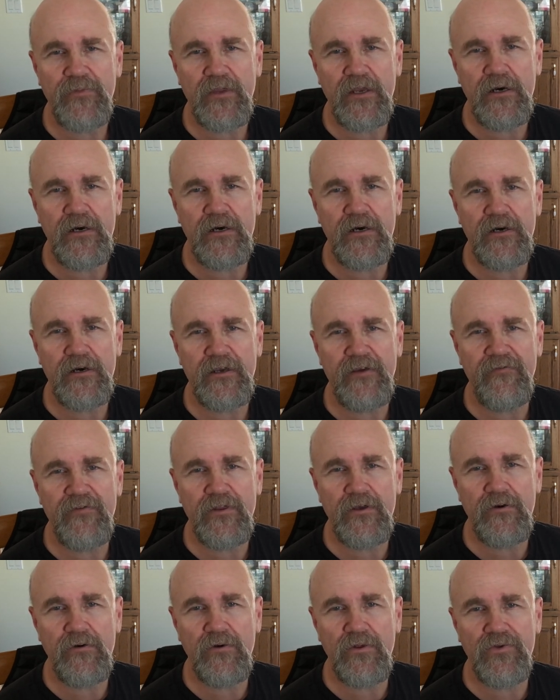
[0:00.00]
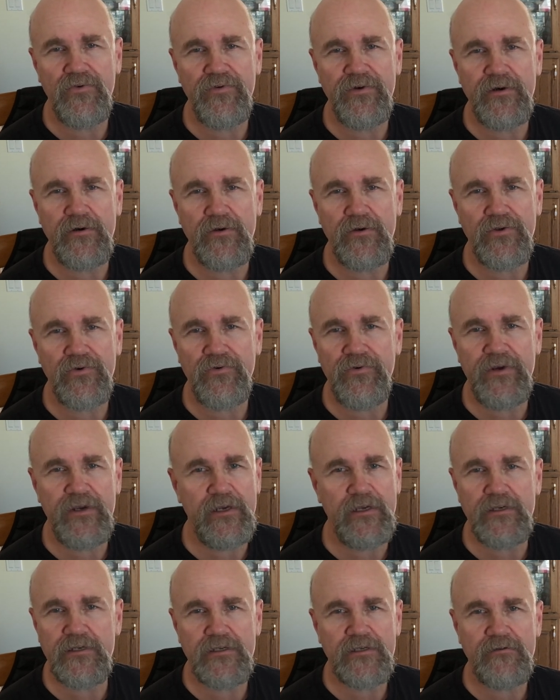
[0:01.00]
Uh, even the old
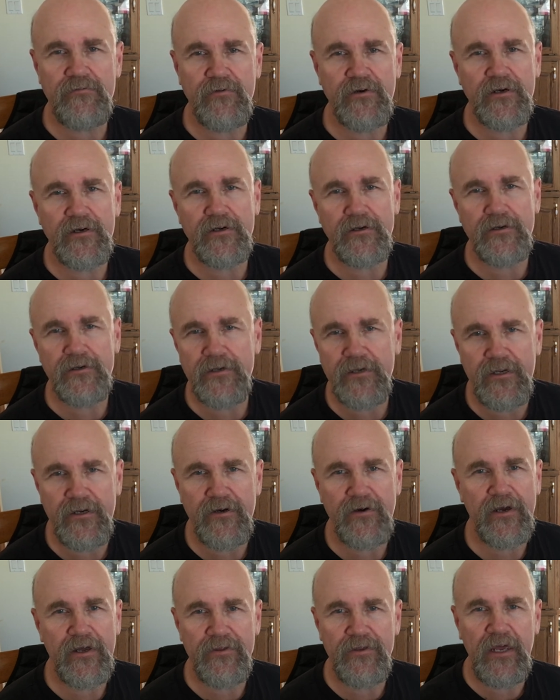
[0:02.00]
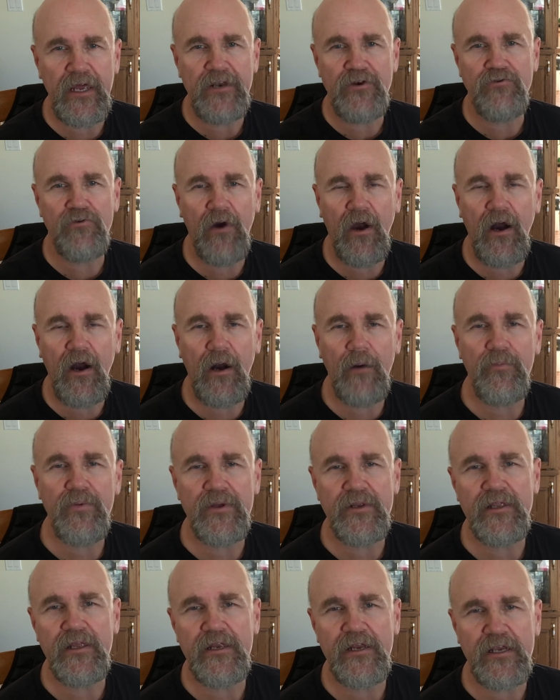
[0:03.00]
303s were, you know, had that drop and
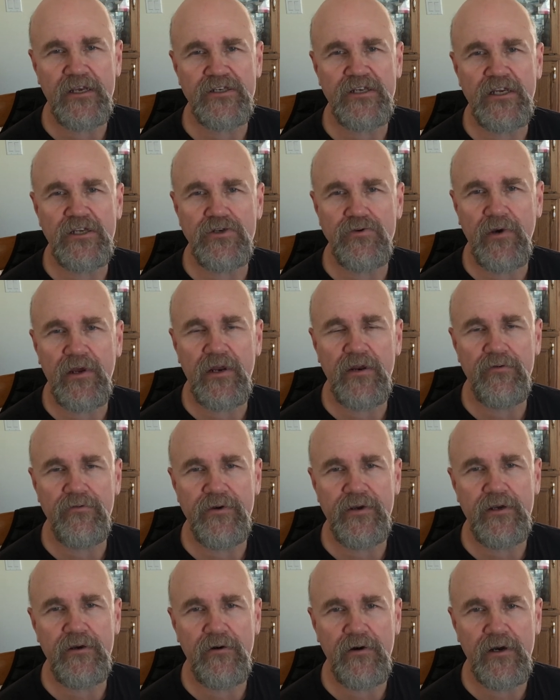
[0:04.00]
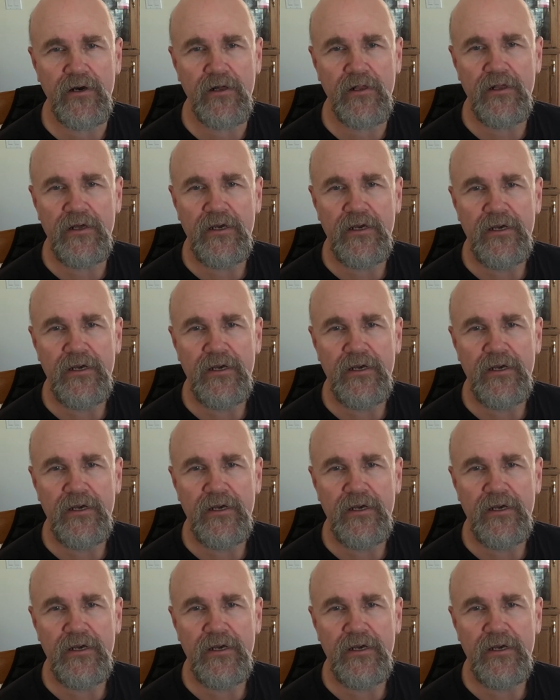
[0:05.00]
accentuated recoil,